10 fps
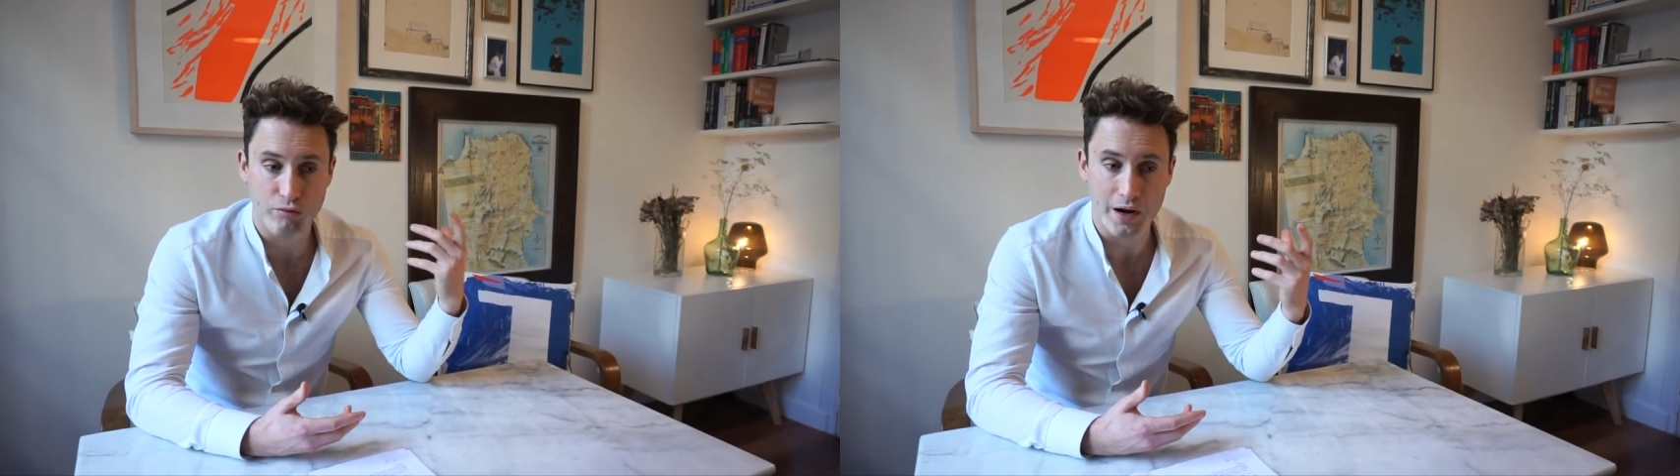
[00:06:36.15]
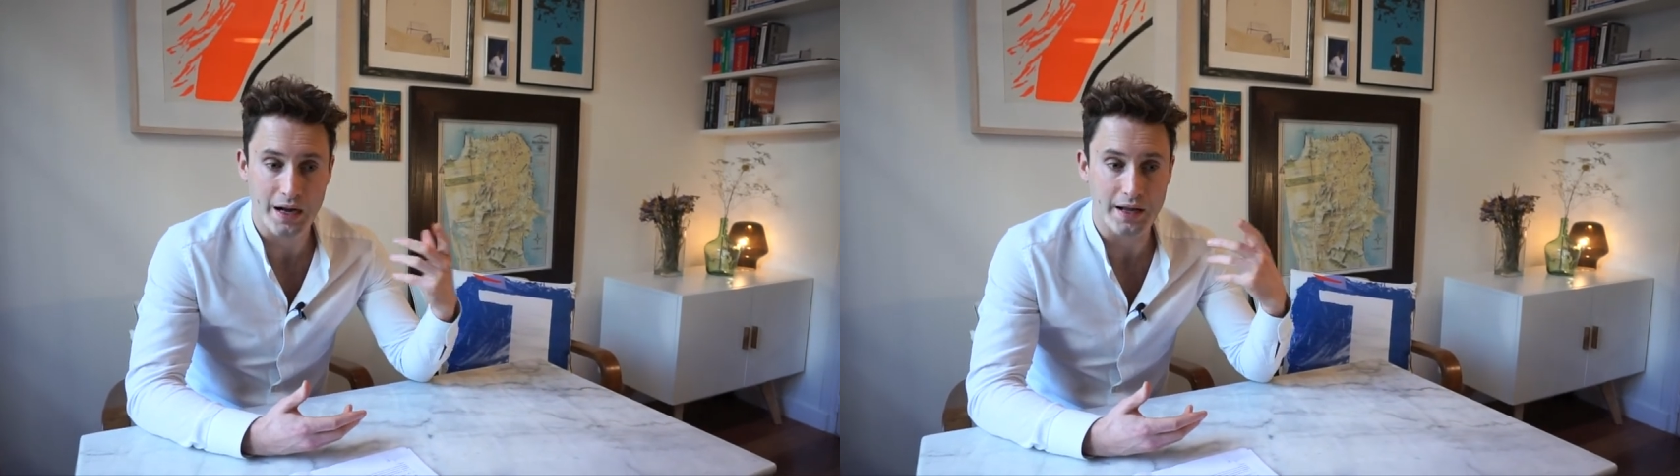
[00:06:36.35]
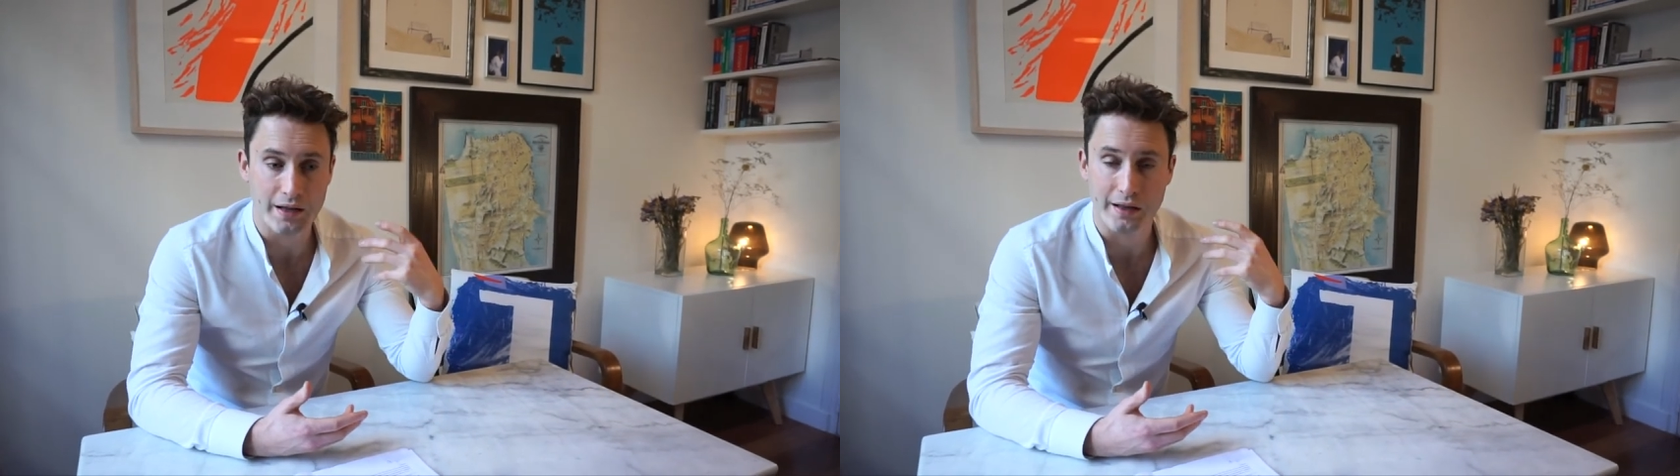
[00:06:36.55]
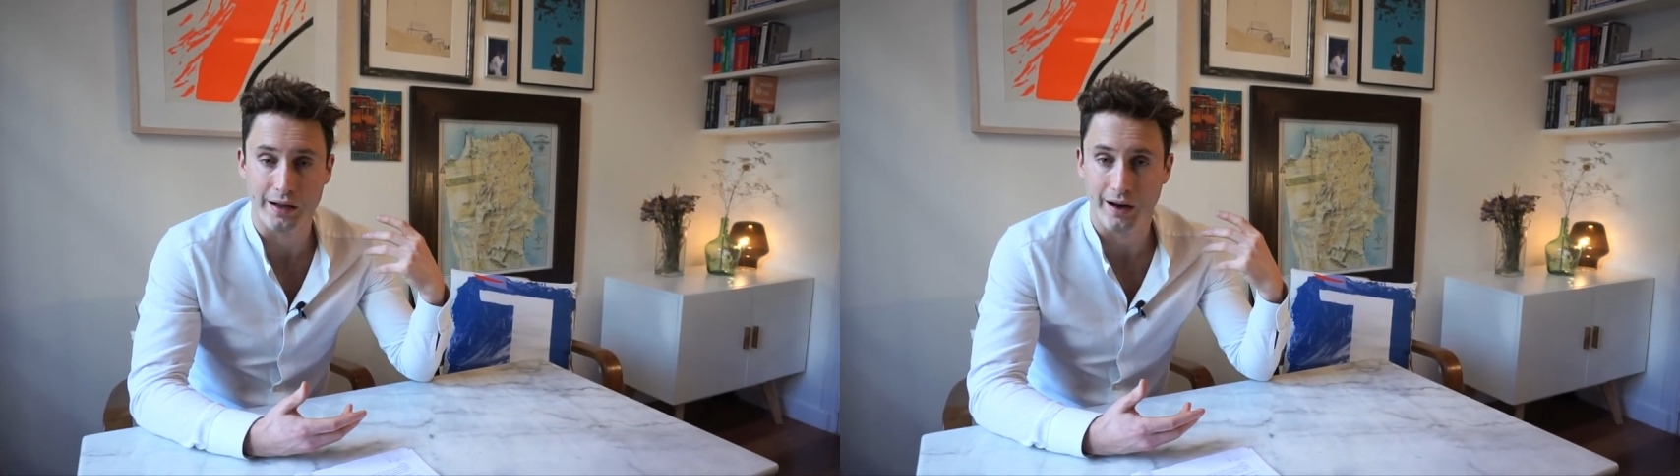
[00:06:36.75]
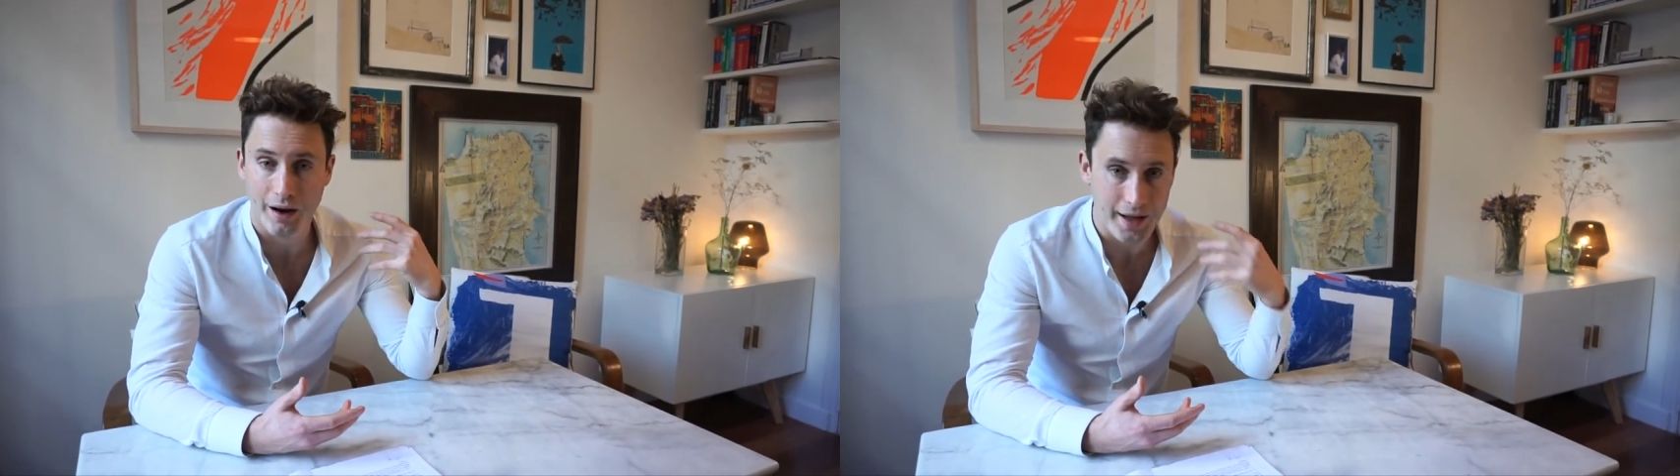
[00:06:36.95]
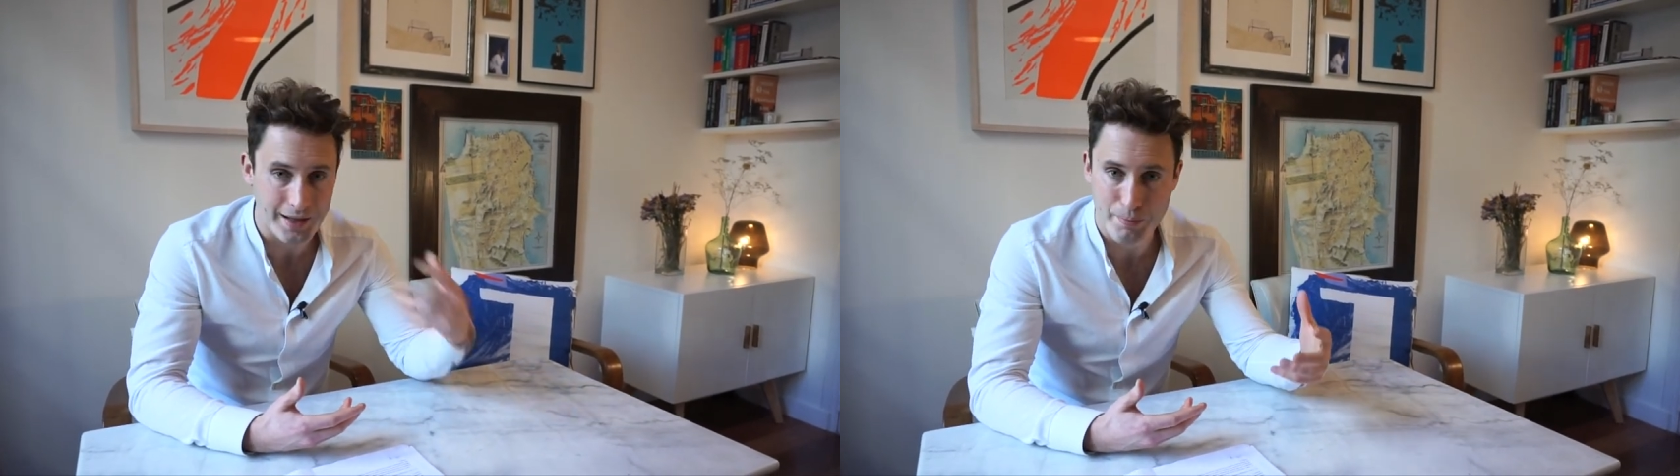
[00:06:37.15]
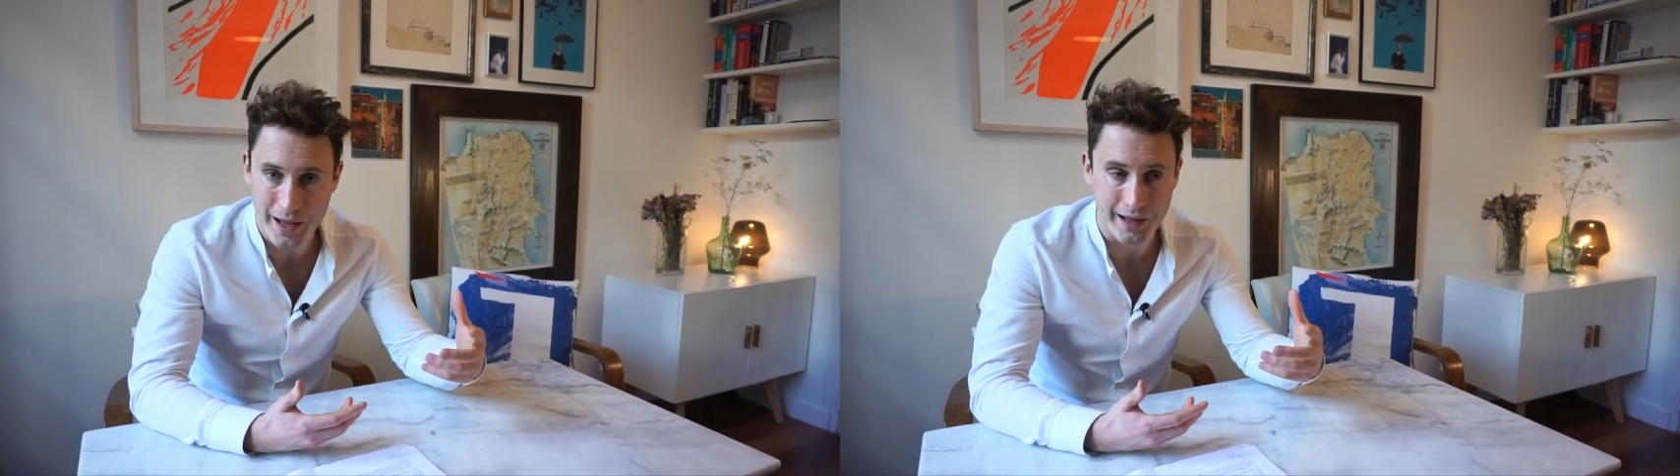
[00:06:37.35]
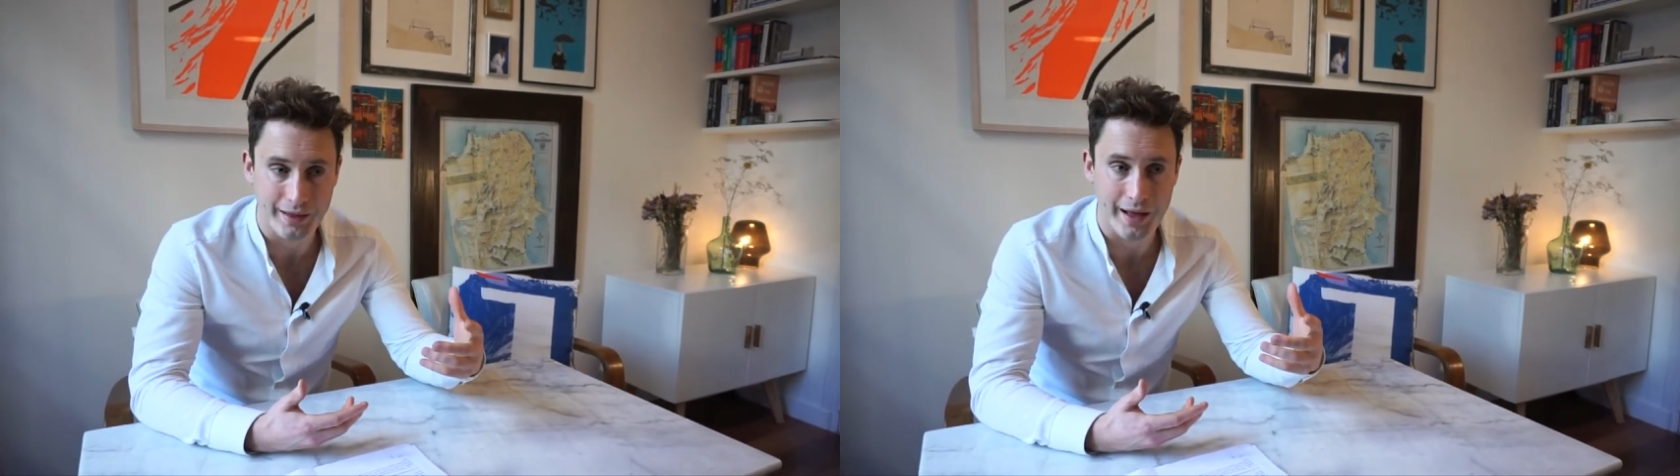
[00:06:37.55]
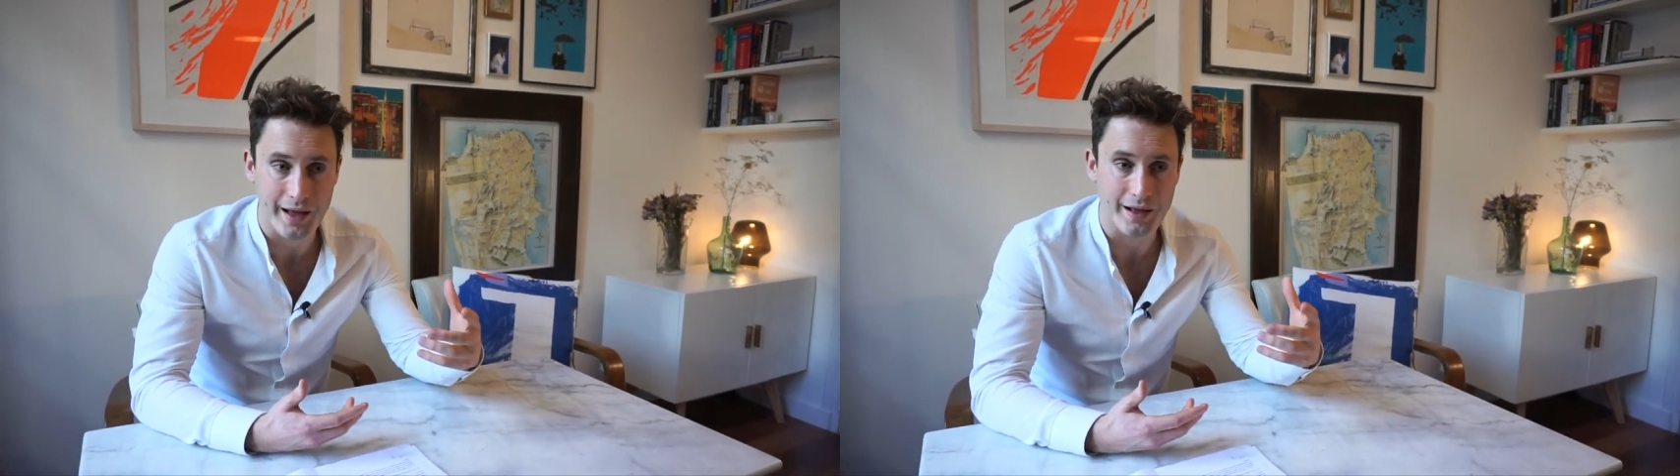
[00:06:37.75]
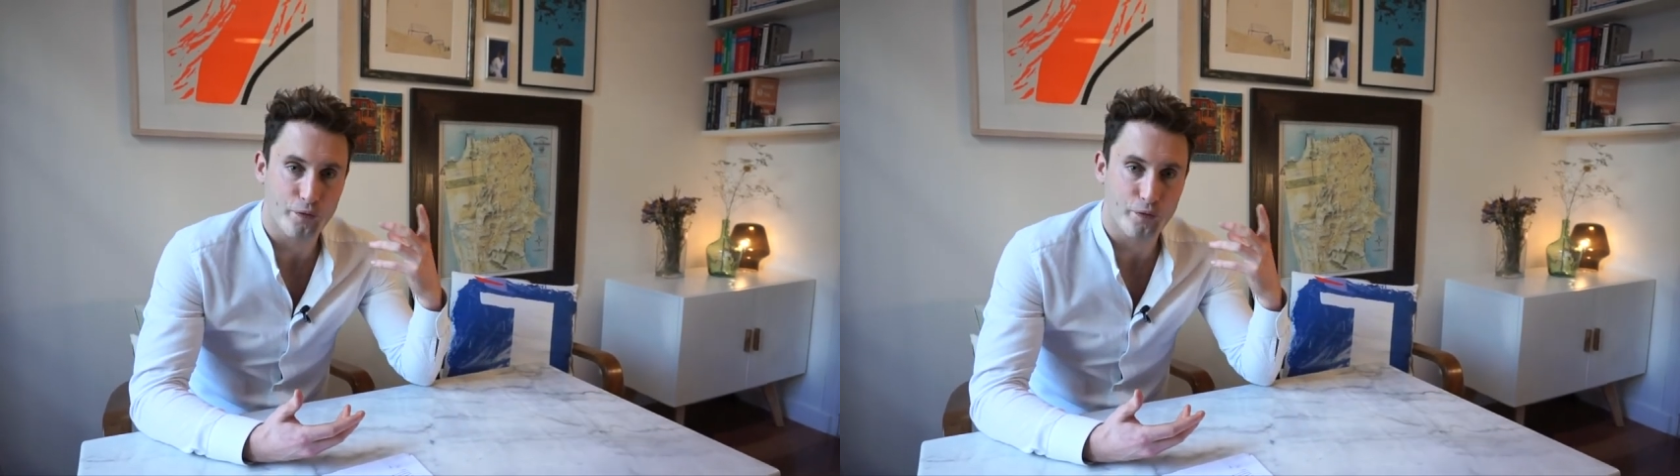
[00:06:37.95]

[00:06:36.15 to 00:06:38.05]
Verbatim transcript: really like being there,